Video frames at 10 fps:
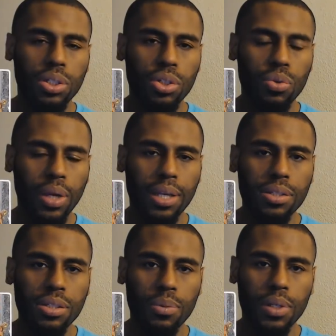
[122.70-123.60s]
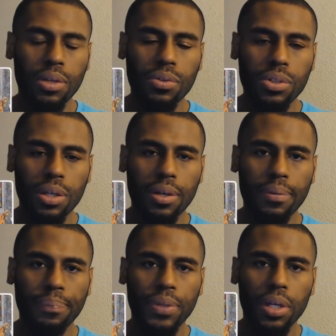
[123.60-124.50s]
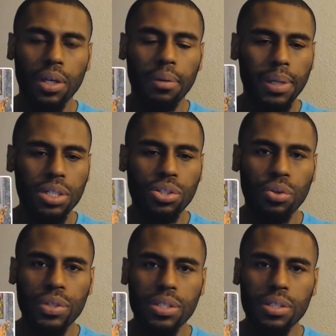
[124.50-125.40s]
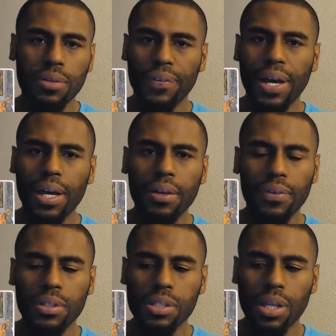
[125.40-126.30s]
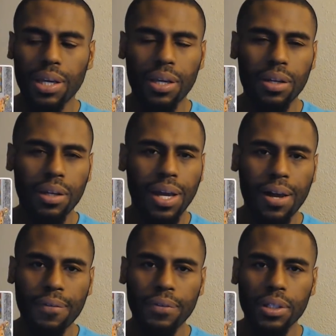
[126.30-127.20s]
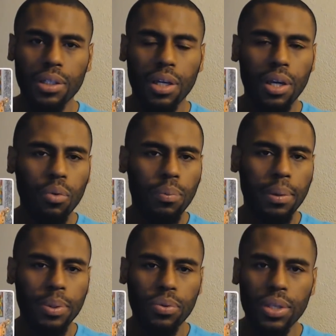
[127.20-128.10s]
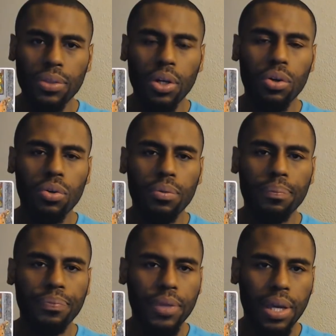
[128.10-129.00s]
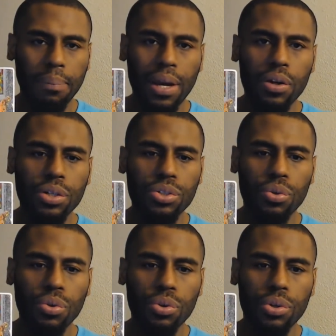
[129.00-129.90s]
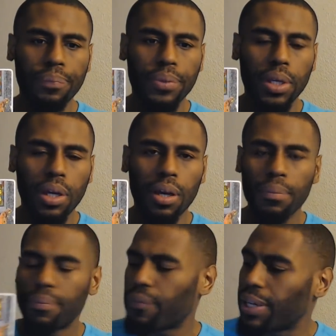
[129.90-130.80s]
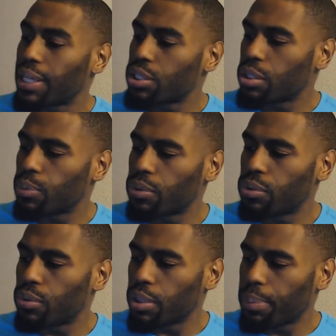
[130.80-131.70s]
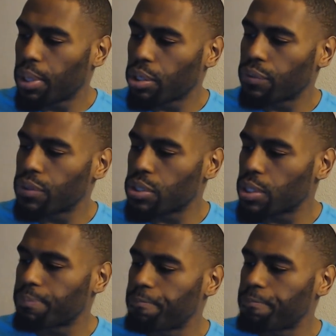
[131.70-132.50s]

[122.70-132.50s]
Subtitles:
you and someone else. Being as though this is a five, it's like a conflict maybe within the home, a marriage, or financially with you and your partner for some.